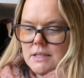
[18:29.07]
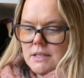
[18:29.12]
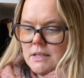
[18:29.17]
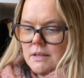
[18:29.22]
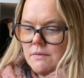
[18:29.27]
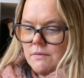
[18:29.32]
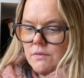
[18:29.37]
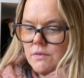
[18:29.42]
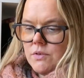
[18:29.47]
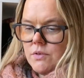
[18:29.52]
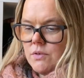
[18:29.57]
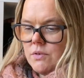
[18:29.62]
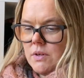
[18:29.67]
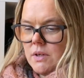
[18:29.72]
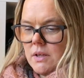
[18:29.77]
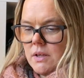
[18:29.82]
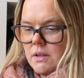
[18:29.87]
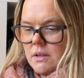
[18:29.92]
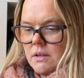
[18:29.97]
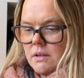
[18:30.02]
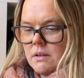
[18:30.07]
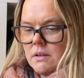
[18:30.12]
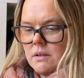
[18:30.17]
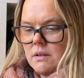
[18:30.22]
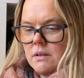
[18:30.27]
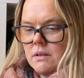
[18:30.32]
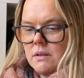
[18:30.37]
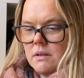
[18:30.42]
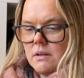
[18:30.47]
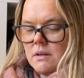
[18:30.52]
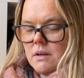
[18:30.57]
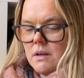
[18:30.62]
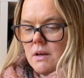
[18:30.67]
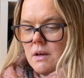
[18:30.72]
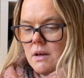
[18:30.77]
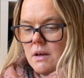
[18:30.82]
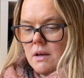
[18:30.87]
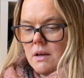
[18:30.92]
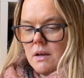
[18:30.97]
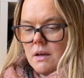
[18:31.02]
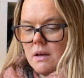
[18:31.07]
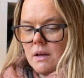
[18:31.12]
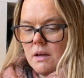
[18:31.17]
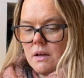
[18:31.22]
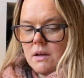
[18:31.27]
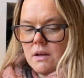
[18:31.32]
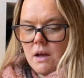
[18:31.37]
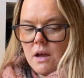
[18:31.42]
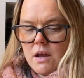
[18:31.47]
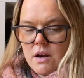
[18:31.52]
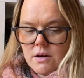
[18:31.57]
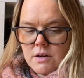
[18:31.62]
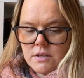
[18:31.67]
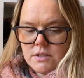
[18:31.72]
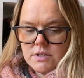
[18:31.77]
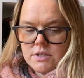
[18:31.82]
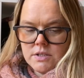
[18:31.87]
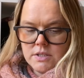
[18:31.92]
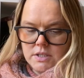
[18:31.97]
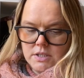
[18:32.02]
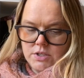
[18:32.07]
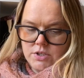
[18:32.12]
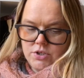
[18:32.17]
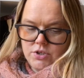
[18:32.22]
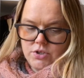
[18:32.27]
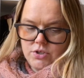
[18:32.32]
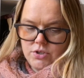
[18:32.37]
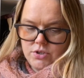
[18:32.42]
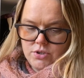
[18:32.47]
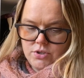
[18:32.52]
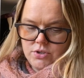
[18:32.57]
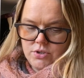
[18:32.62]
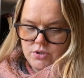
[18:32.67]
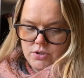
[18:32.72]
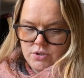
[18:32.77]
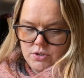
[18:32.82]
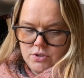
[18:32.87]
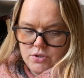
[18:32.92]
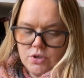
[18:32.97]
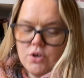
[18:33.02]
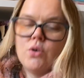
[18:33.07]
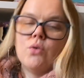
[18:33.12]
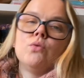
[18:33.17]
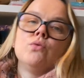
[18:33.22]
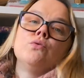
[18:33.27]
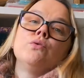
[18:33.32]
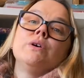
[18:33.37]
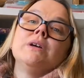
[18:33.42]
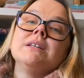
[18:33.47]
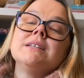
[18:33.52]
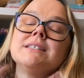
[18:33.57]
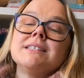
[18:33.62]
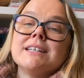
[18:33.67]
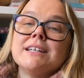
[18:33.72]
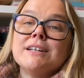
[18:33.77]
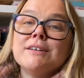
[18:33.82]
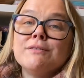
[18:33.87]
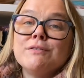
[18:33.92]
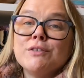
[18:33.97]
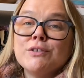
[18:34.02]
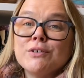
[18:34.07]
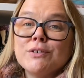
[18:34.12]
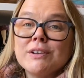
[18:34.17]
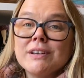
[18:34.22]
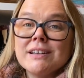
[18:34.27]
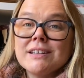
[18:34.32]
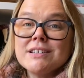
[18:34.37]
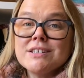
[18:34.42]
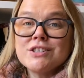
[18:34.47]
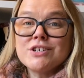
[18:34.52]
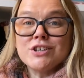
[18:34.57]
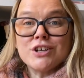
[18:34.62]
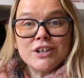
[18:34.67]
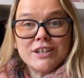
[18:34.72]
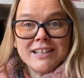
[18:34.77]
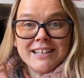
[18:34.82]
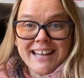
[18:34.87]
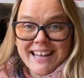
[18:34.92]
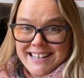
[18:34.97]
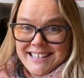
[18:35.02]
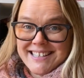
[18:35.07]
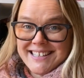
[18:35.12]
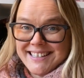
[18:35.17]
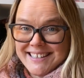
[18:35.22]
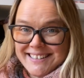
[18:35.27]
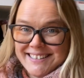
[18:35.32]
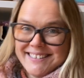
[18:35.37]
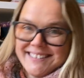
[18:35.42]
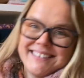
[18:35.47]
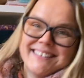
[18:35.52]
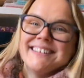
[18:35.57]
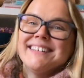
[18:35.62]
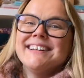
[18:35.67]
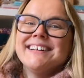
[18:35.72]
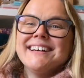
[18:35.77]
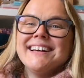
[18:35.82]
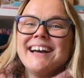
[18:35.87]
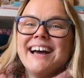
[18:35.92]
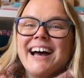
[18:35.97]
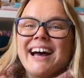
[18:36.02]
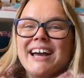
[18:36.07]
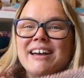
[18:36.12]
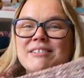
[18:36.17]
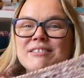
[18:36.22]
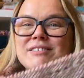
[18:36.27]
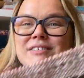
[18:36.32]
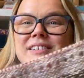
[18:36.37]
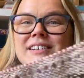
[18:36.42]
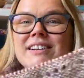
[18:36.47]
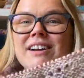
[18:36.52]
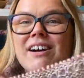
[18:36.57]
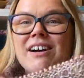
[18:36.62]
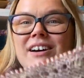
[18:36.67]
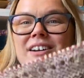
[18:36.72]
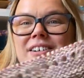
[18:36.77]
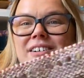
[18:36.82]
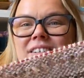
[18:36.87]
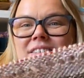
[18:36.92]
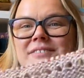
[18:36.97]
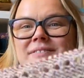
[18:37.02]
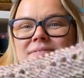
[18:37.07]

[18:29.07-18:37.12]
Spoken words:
of doing garter stitch, no, instead of doing stockinette, I'm doing garter.